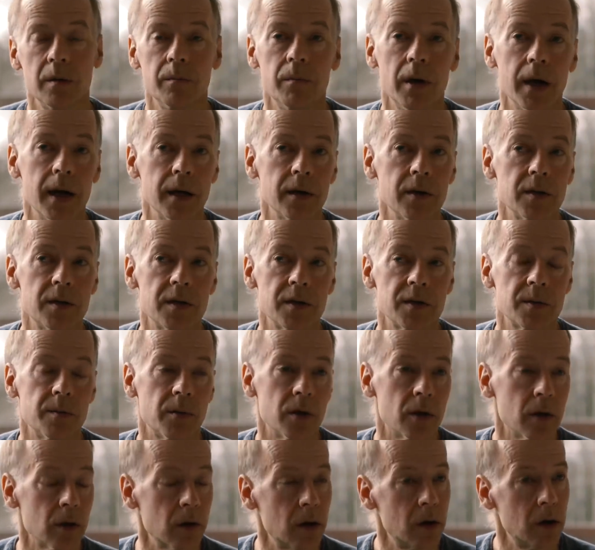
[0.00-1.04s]
and magnetism
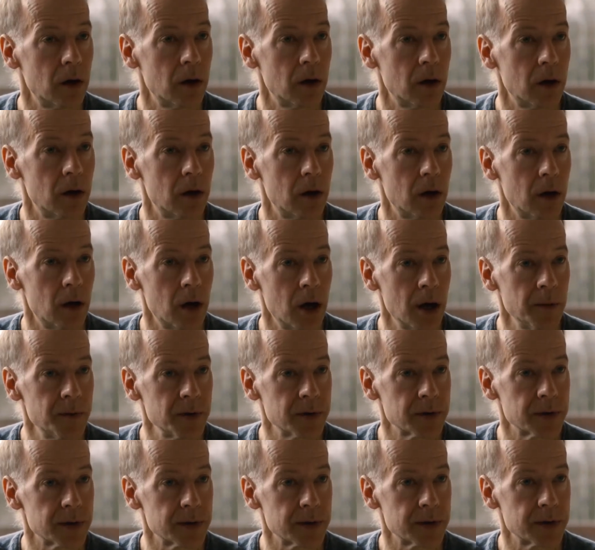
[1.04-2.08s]
are
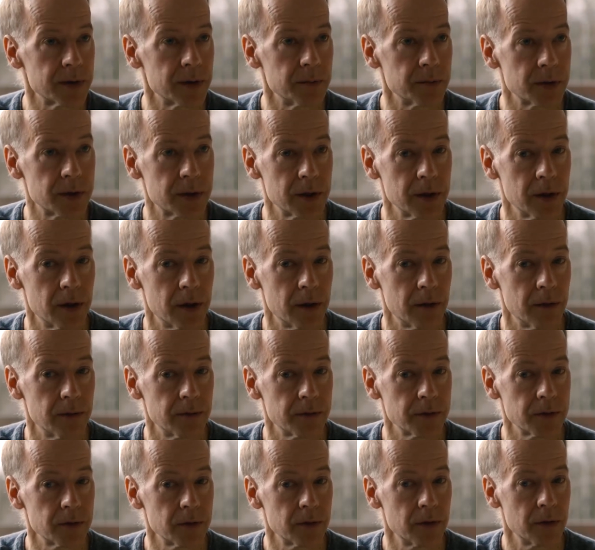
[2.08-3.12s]
opposites
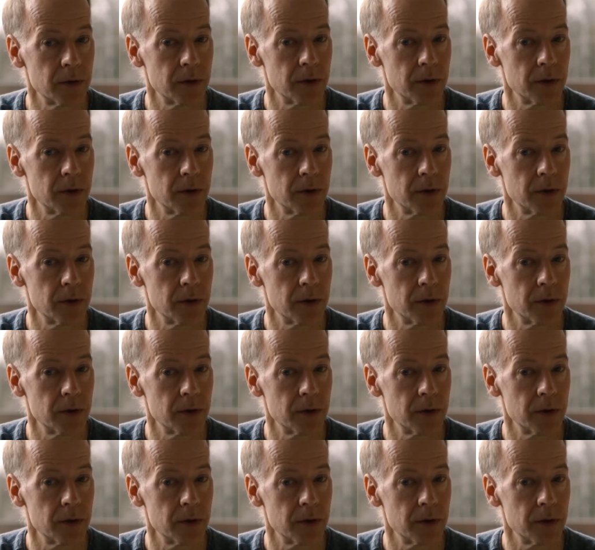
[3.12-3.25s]
themselves,